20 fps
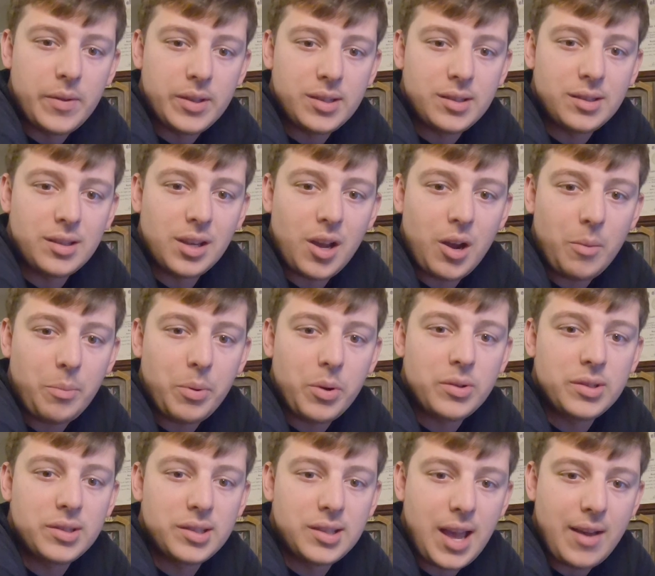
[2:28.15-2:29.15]
this is the GoPro
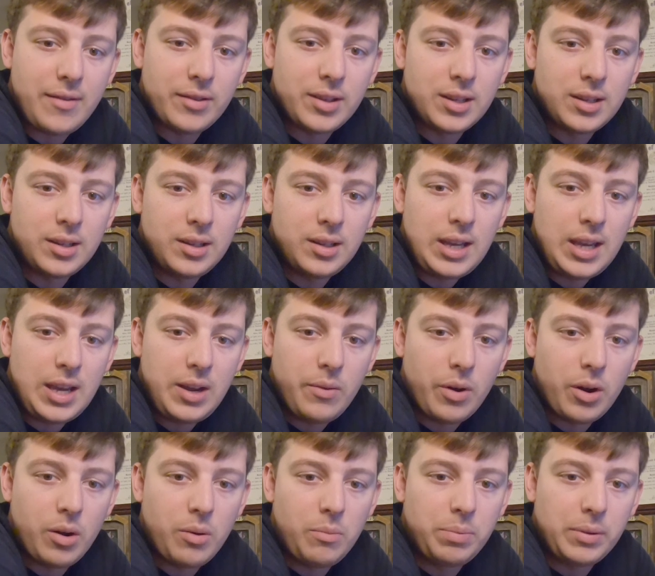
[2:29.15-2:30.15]
7
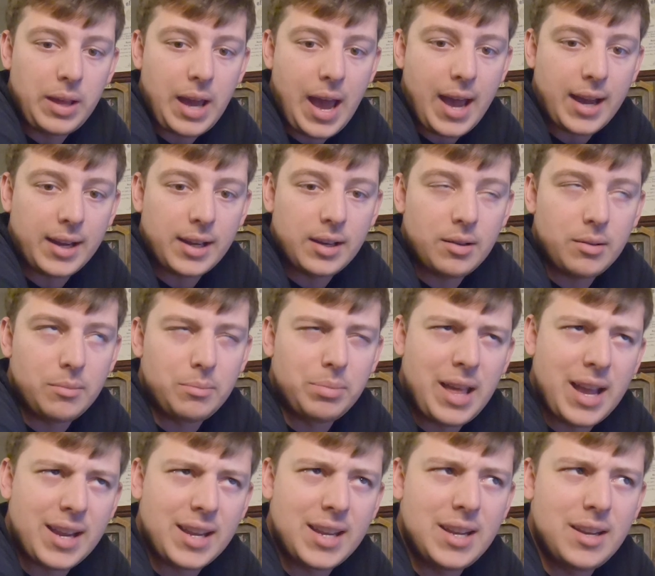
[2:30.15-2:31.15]
Hero Black.
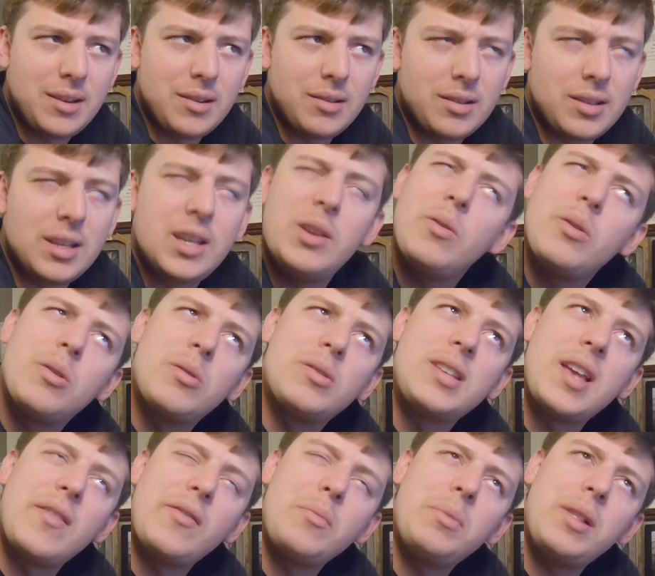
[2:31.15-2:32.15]
Hero
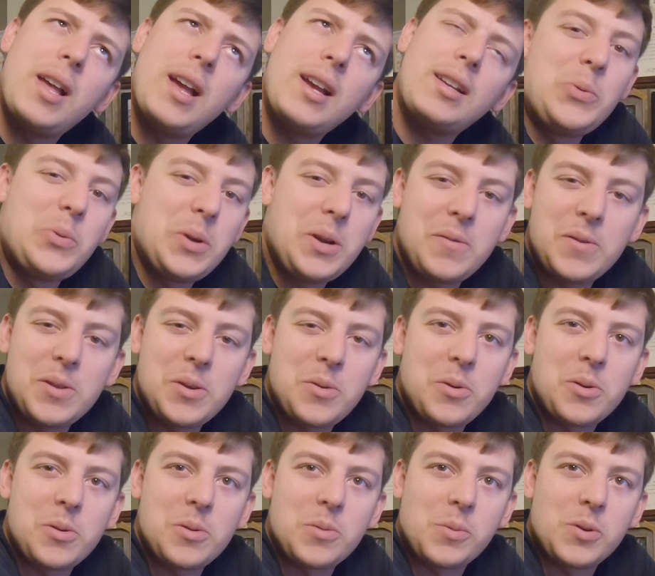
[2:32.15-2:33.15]
7 Black? Whatever the
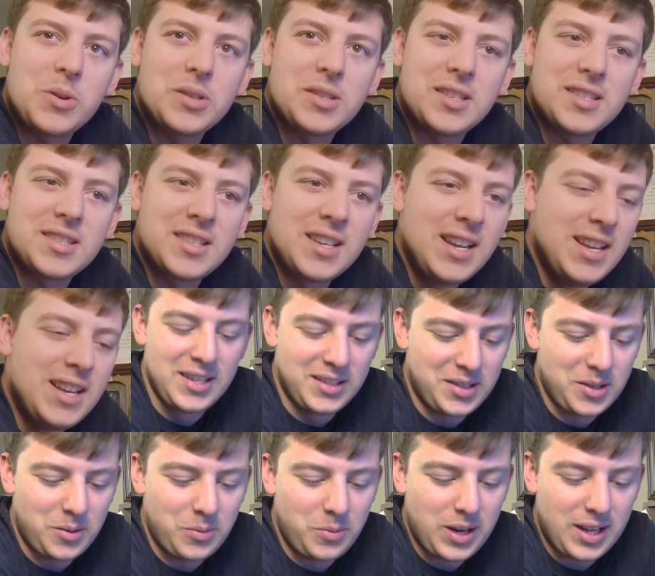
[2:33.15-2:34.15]
order of the words is.
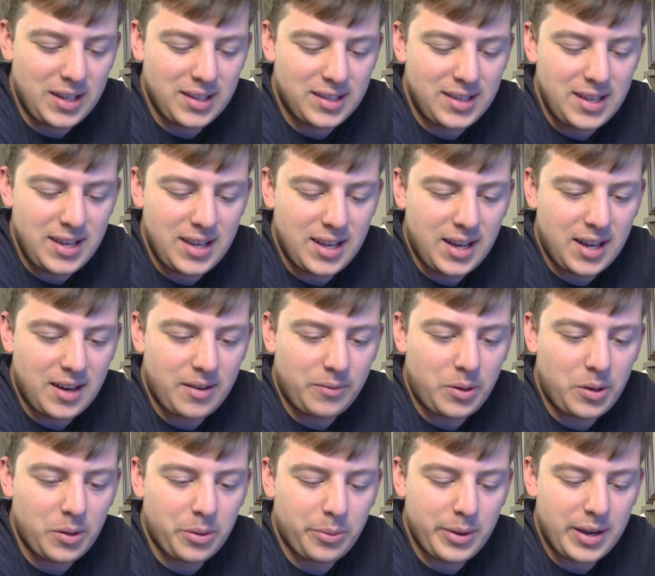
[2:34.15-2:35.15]
So we can see kind of
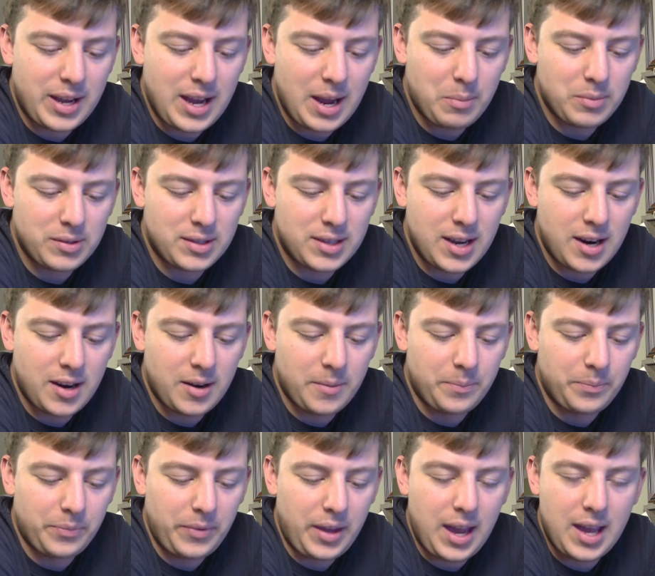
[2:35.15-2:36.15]
all three cameras
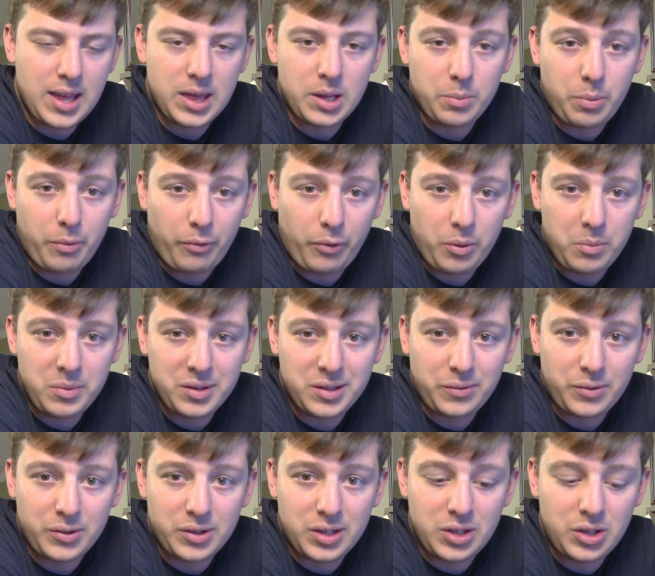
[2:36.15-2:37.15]
there and their performance
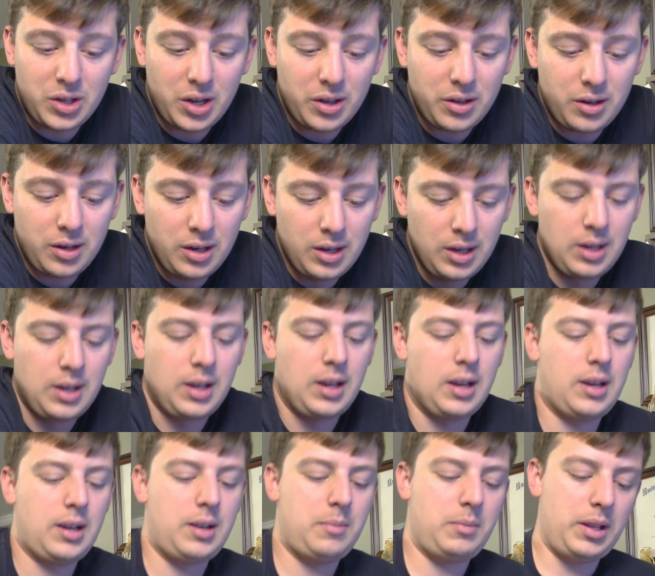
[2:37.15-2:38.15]
versus each other.
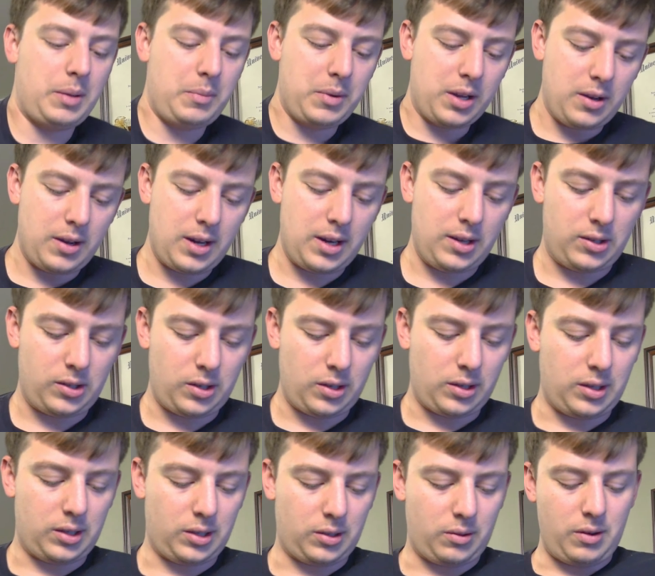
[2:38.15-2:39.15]
Let me go ahead and
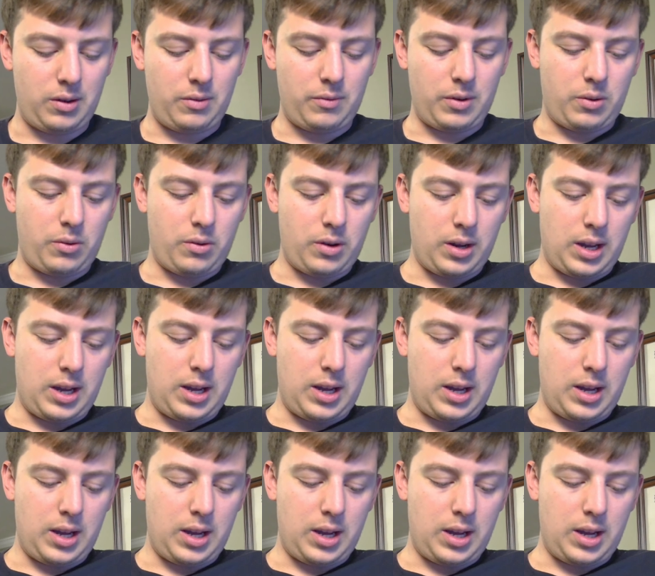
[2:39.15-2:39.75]
start the screen recording